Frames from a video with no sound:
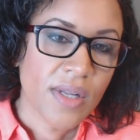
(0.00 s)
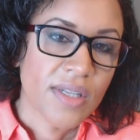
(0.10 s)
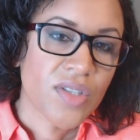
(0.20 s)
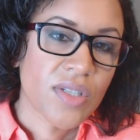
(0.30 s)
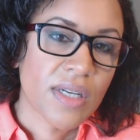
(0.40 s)

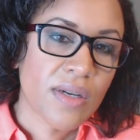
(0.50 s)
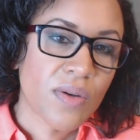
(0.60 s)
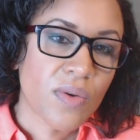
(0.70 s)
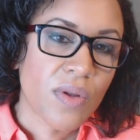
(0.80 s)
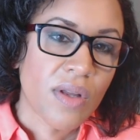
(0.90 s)

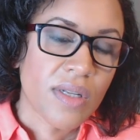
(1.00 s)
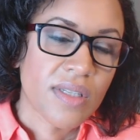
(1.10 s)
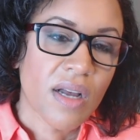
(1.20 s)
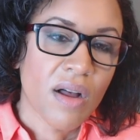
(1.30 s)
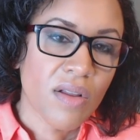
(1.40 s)
So,
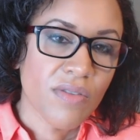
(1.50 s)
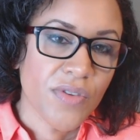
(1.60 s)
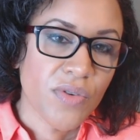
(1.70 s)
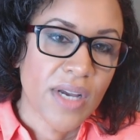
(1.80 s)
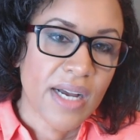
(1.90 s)
to all of
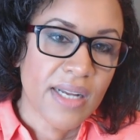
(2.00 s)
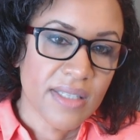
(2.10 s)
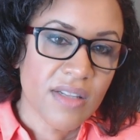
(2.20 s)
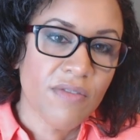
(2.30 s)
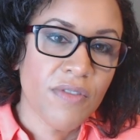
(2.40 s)
you
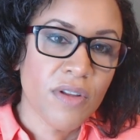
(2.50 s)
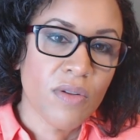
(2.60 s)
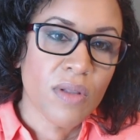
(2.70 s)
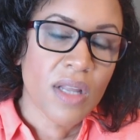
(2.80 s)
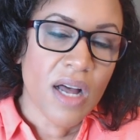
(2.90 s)
guys that
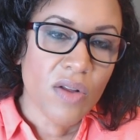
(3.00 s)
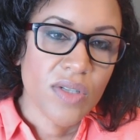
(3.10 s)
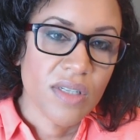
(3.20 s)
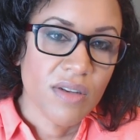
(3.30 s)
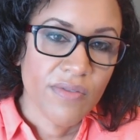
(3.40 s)
feel
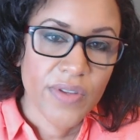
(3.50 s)
lost,